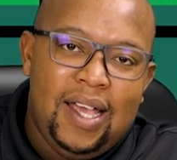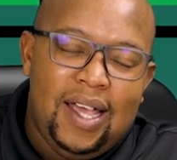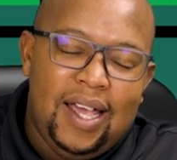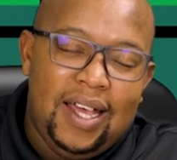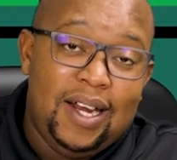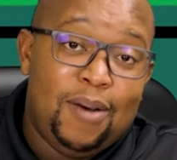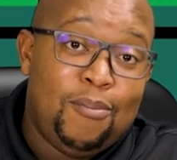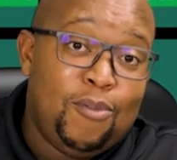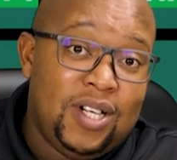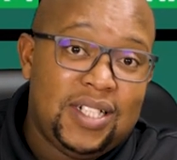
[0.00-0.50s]

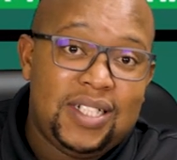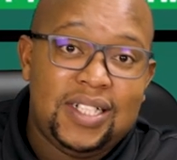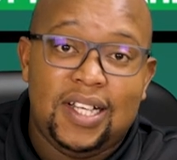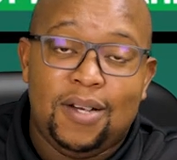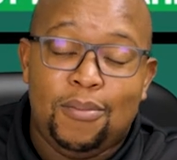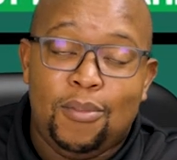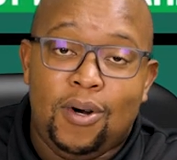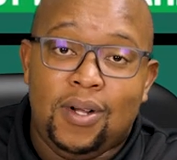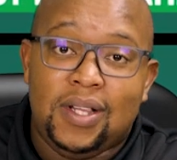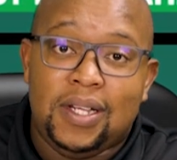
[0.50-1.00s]
And I'm wishing
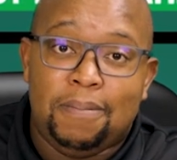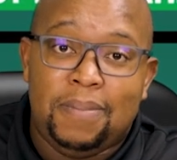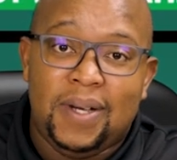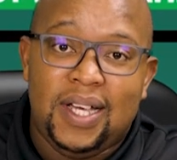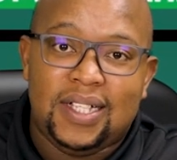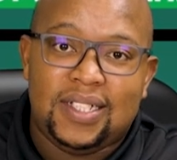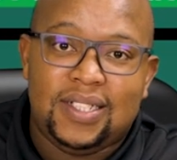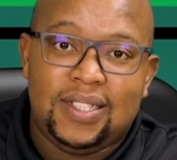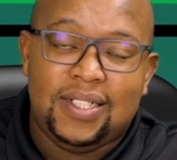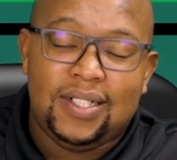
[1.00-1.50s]
him all the
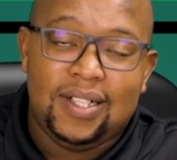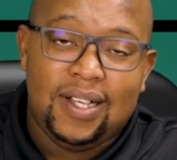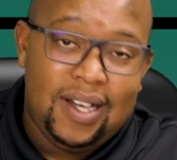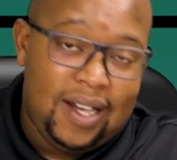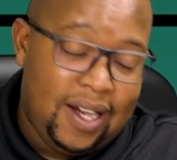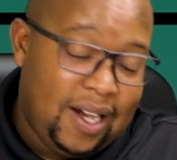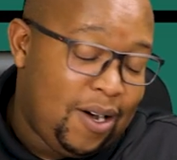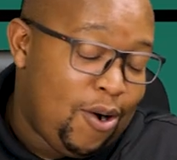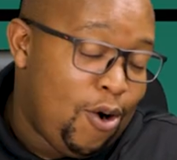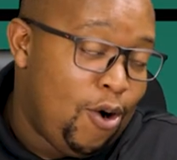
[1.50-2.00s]
best.
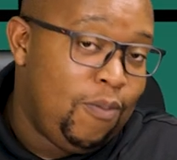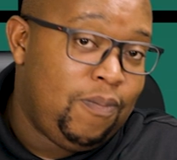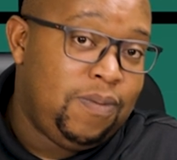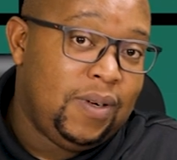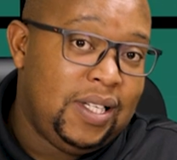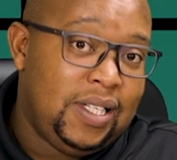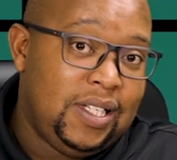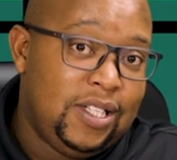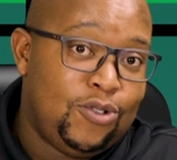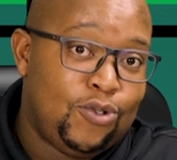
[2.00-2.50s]

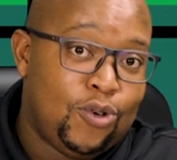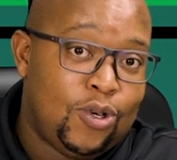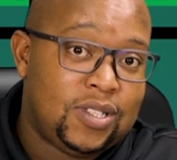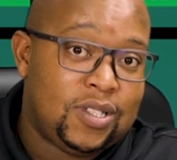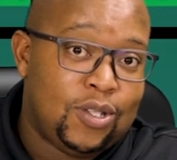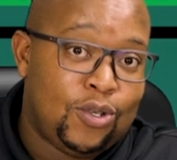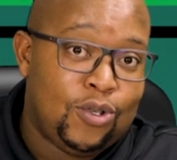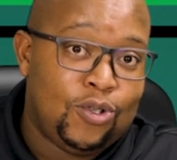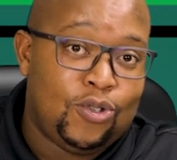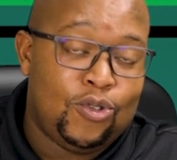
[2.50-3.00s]
Hopefully, he draws
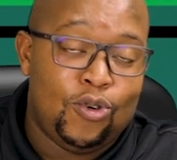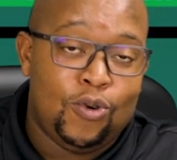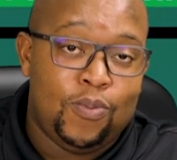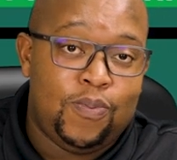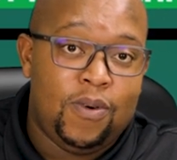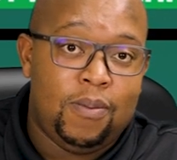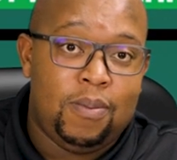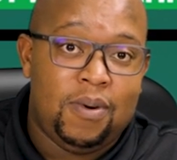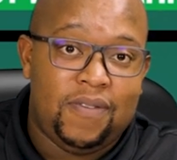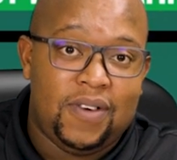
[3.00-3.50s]
a good group
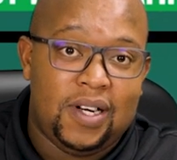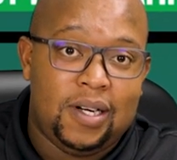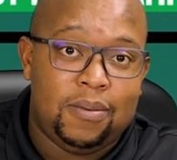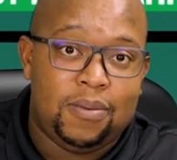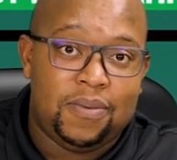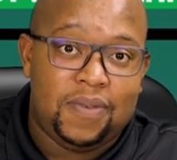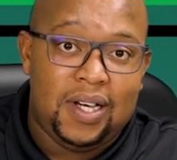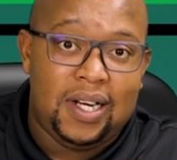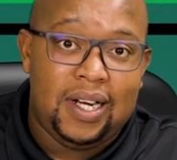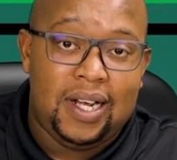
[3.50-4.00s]
for Bafana
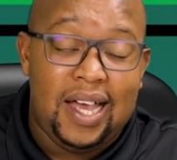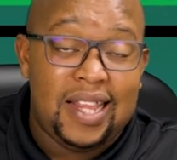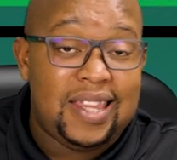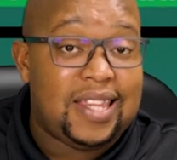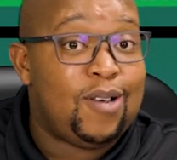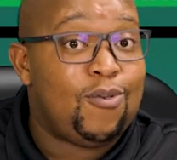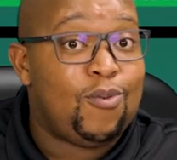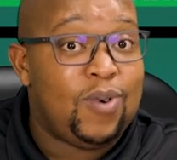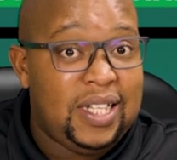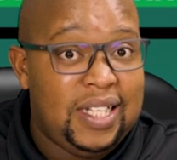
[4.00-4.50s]
Bafana. I
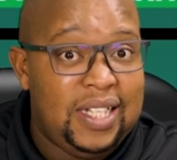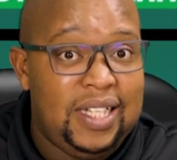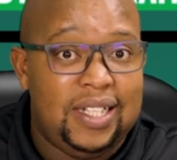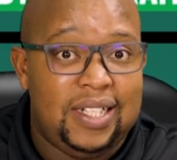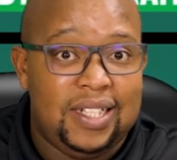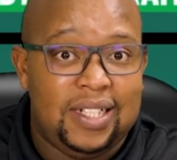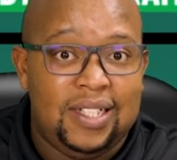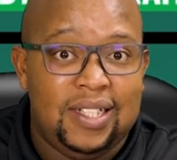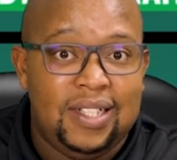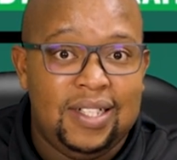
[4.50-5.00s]
think we need
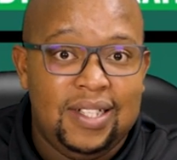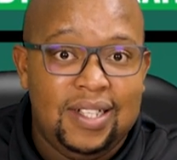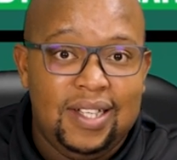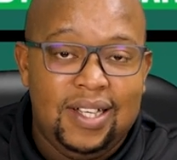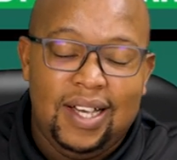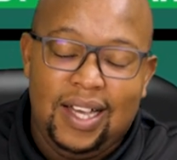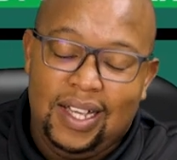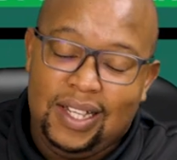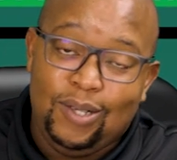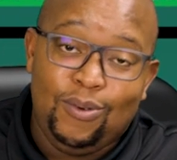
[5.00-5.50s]
it.
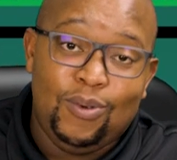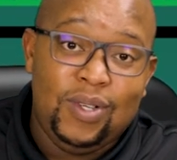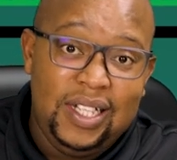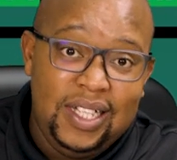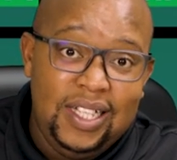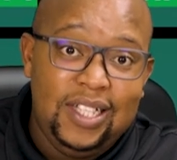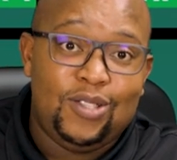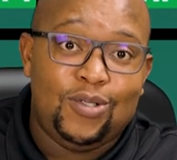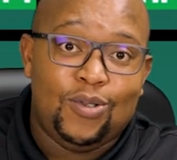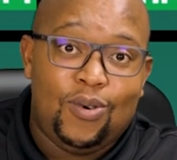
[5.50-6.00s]
I think we
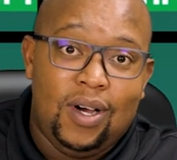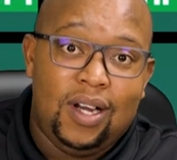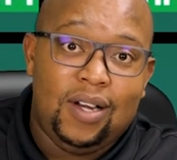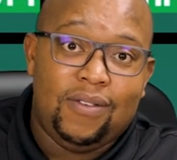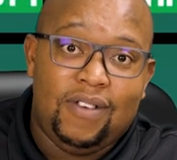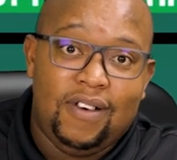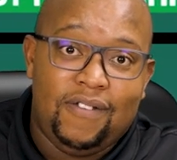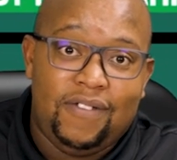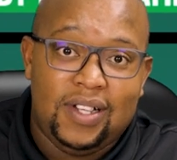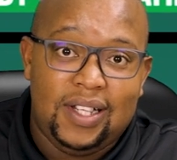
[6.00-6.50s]
need to
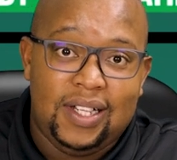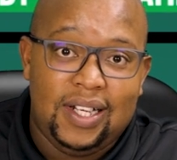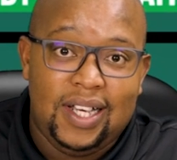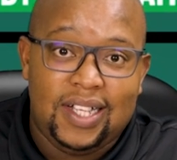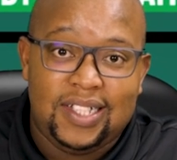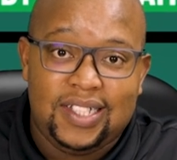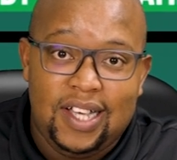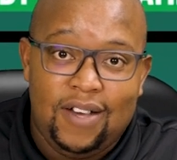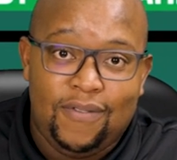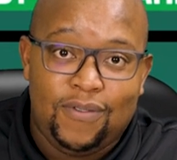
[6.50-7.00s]
qualify for the
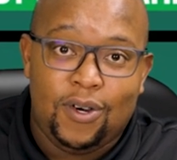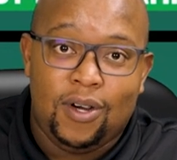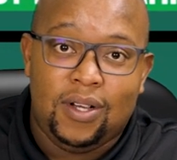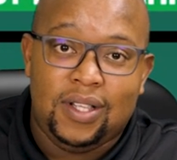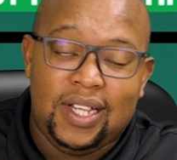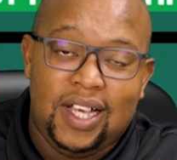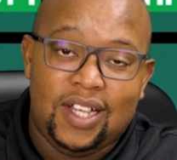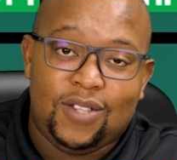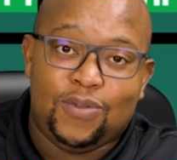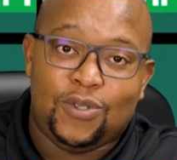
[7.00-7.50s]
next
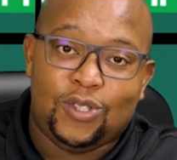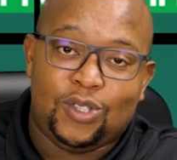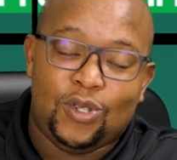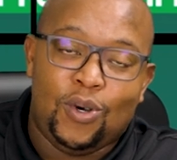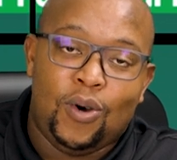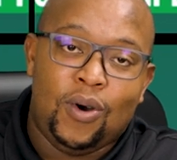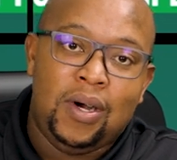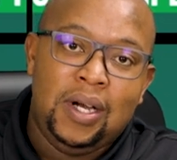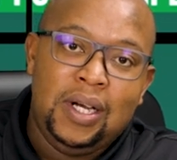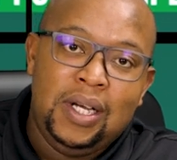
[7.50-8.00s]
AFCON, that's for
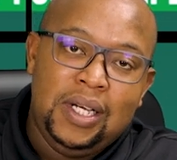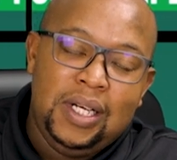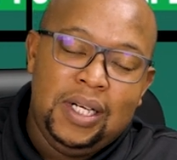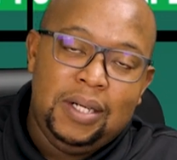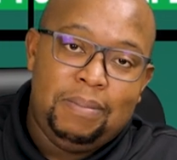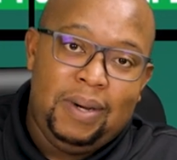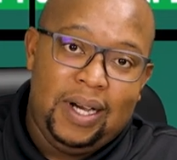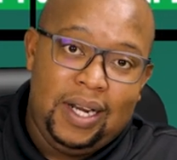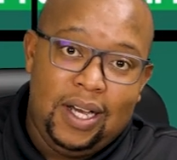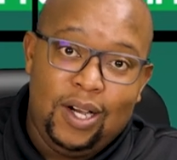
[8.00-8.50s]
sure.
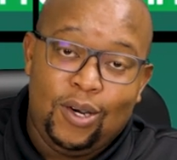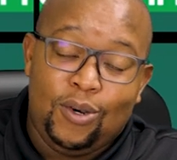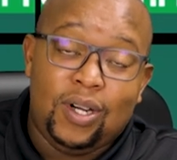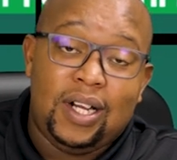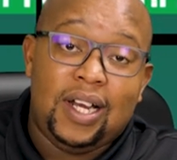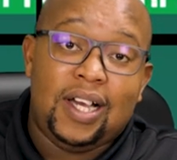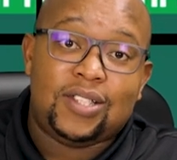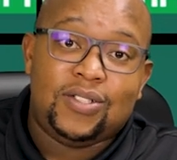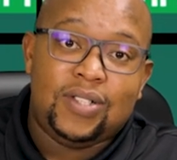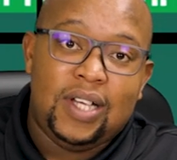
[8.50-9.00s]
But good
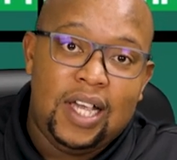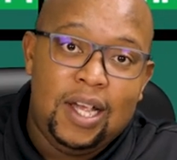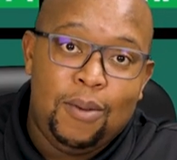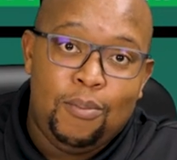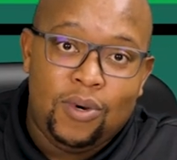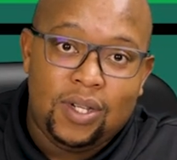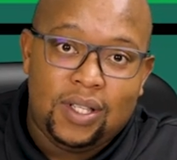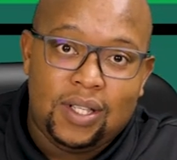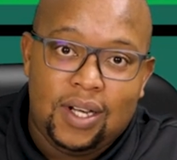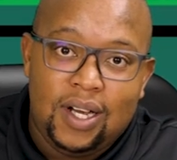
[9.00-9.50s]
luck to
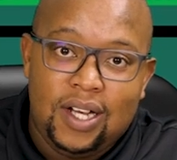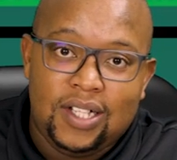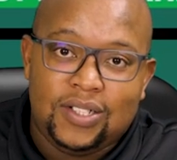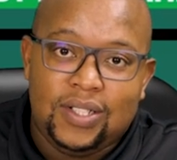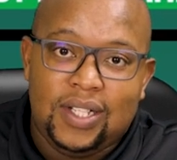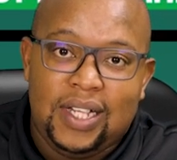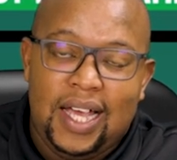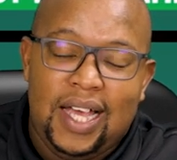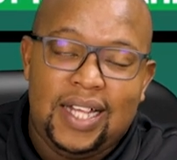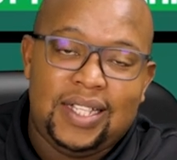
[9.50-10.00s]
him with regards
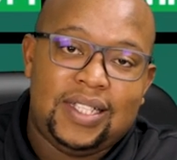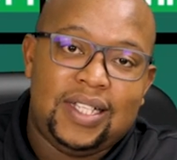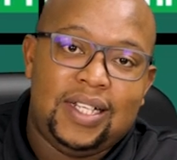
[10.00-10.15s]
to that.